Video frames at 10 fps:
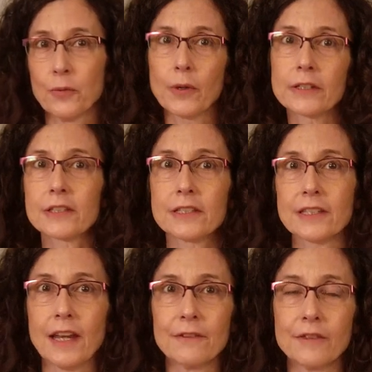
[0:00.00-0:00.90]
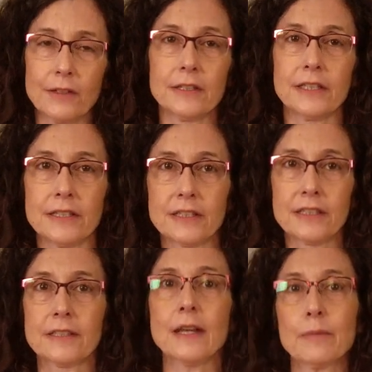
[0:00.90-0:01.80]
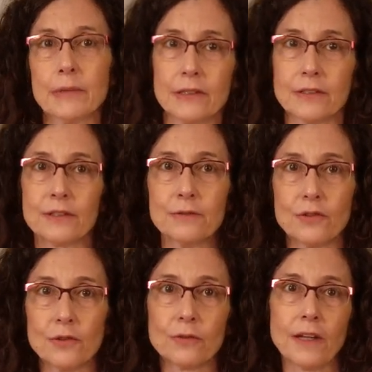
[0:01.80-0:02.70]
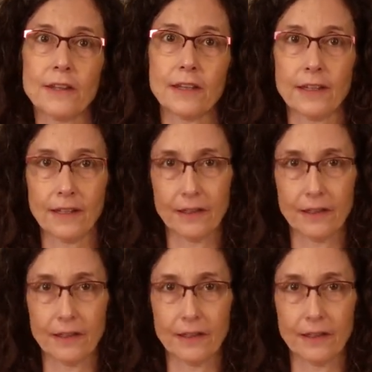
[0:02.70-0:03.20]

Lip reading: which is a very easy step because you do nothing.